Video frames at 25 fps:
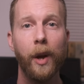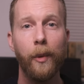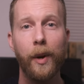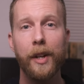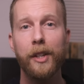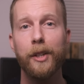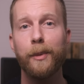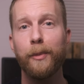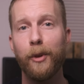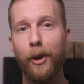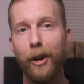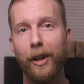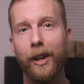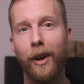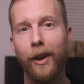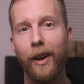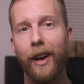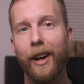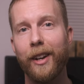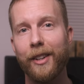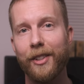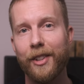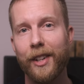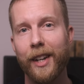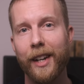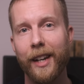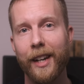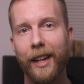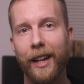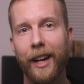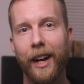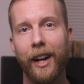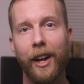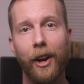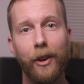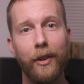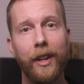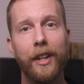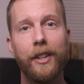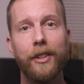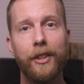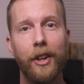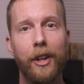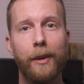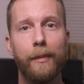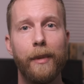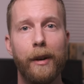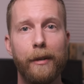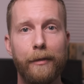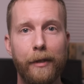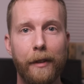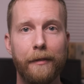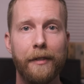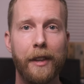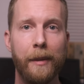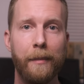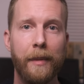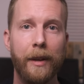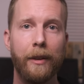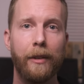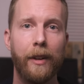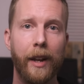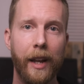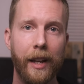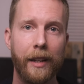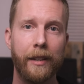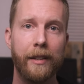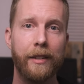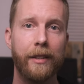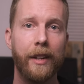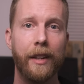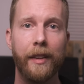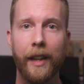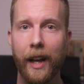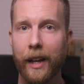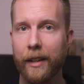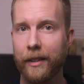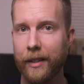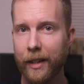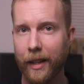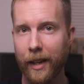I went to Morocco last year, I only took my 50mm lens and that's